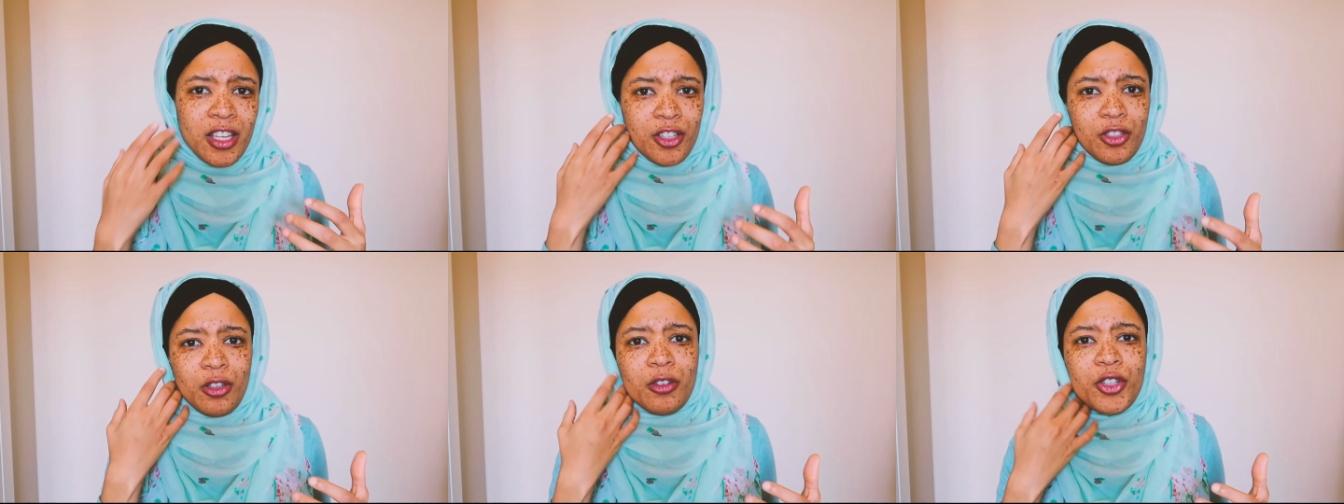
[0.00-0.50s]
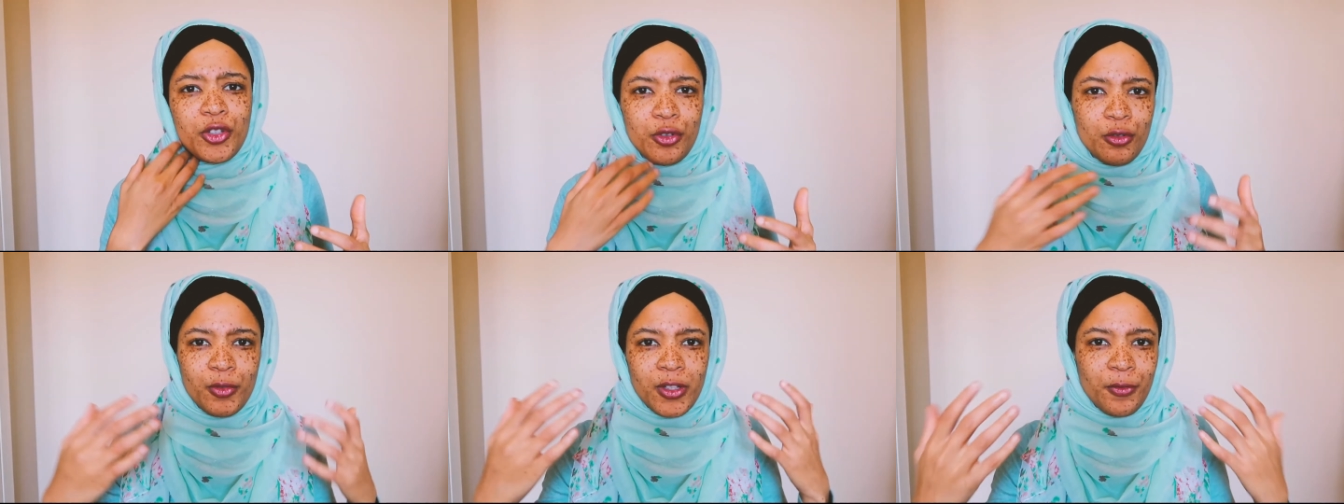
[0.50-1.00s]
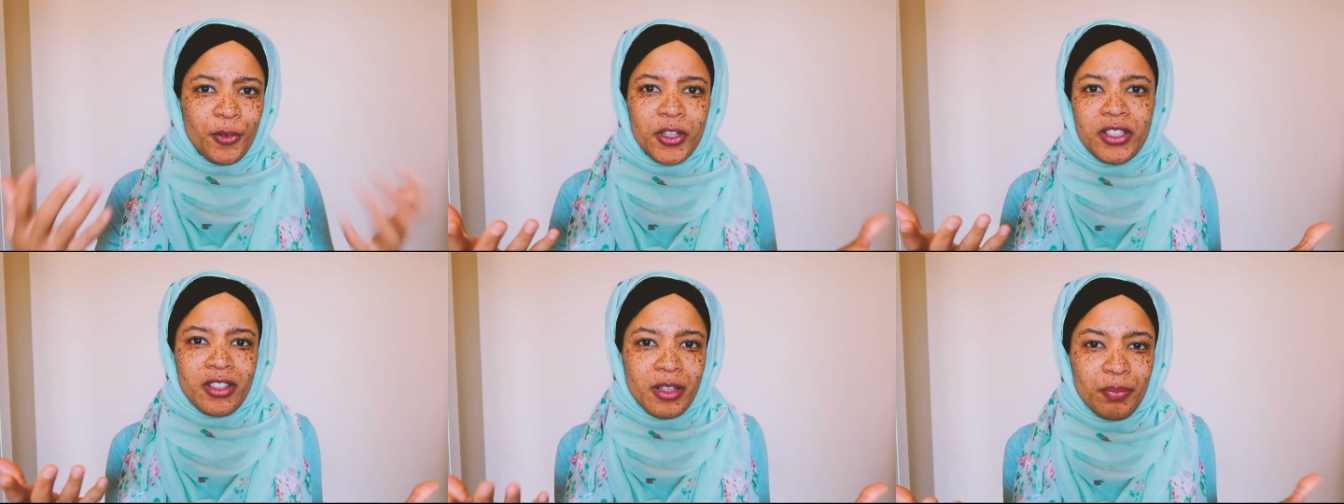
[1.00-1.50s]
you know, the
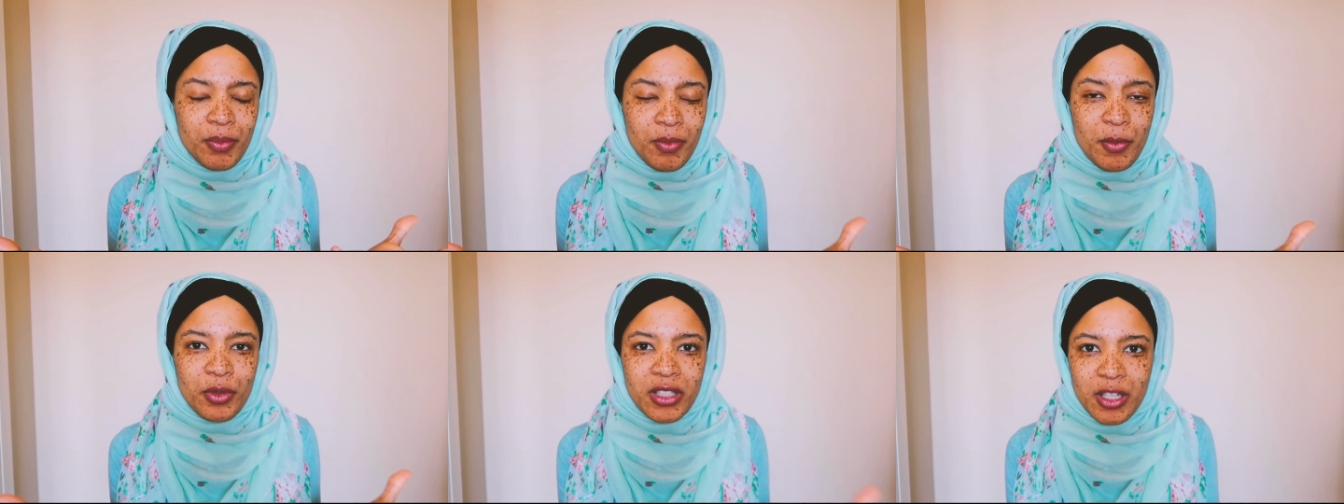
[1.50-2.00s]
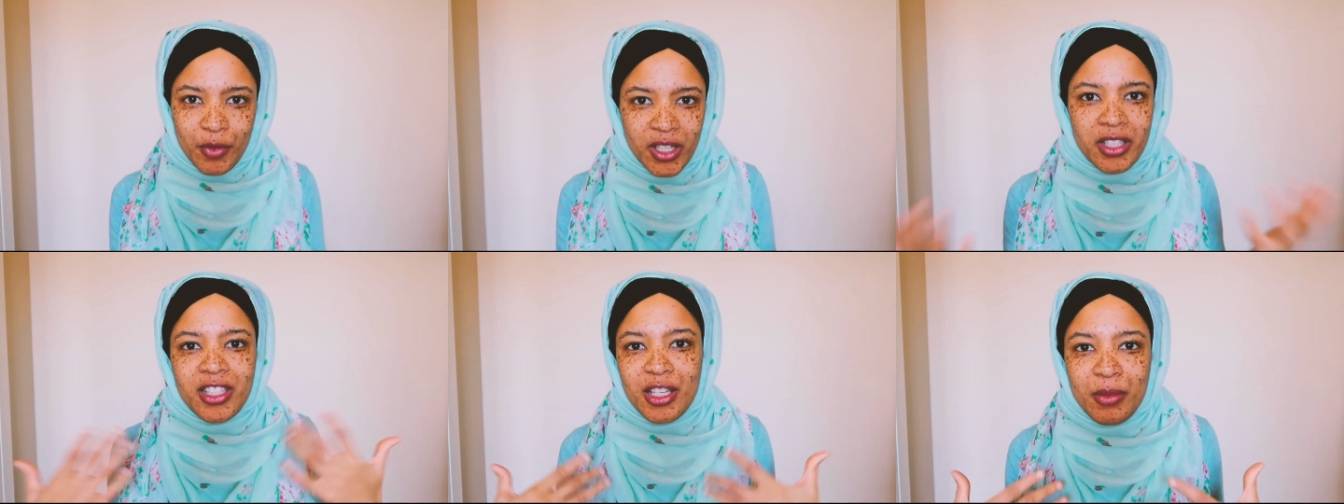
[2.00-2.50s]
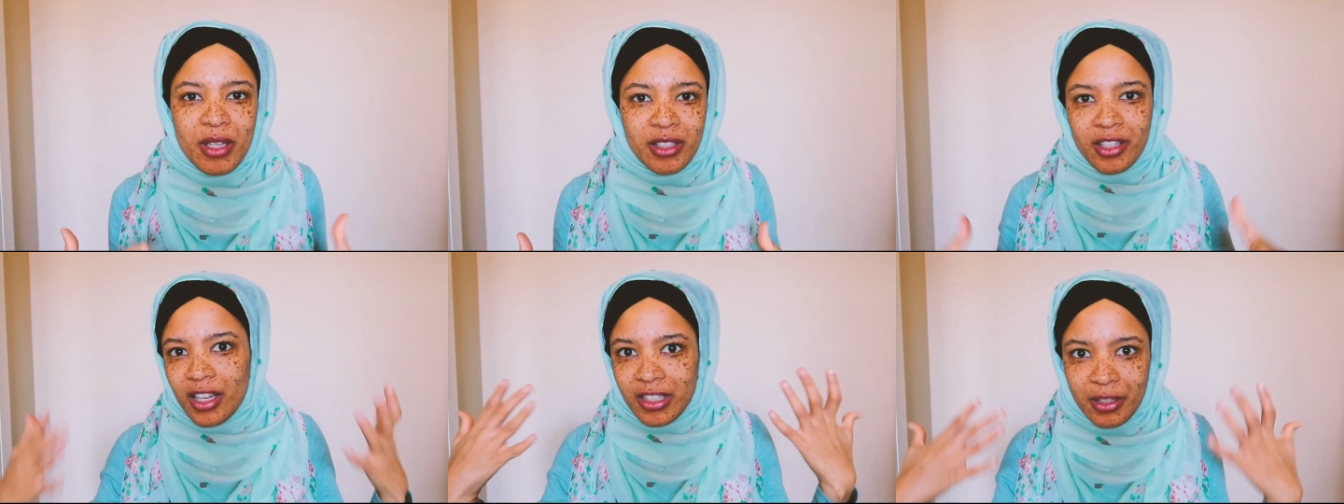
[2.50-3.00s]
first thing people see when they see me is
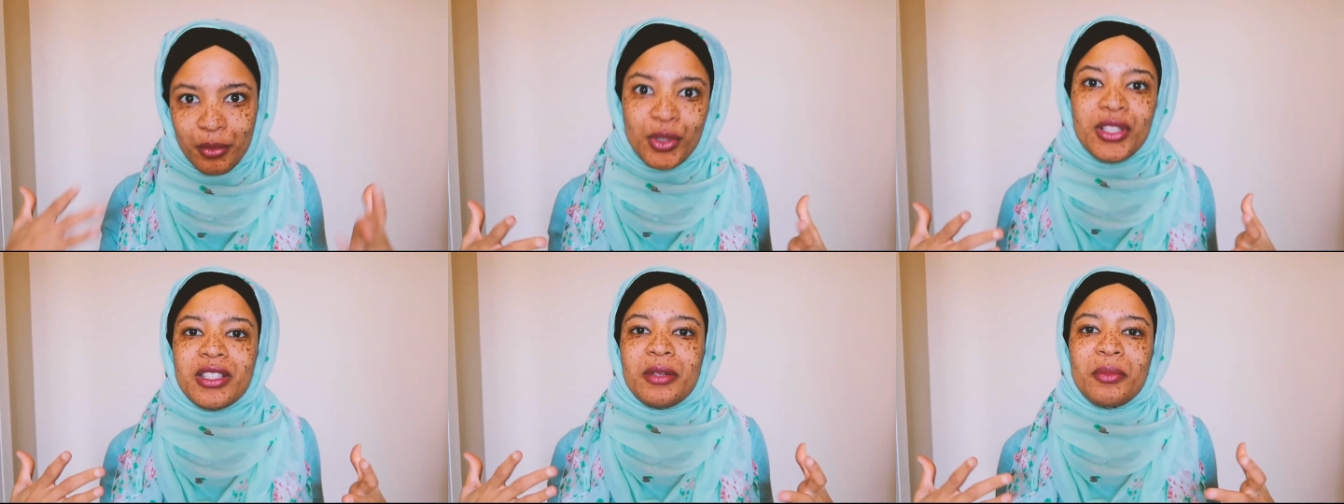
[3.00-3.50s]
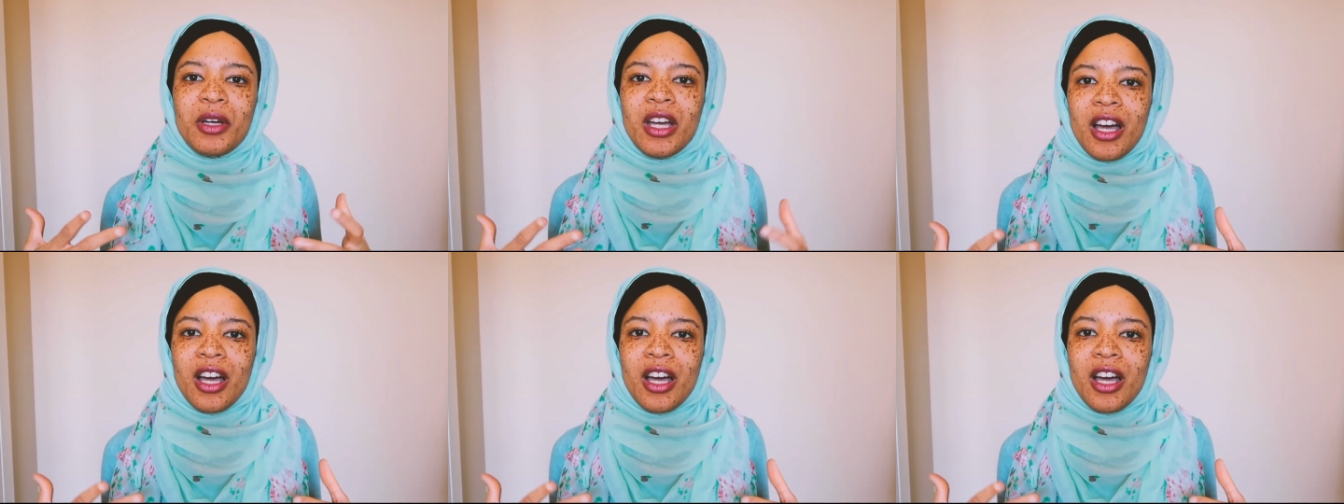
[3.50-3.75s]
like as a Muslim,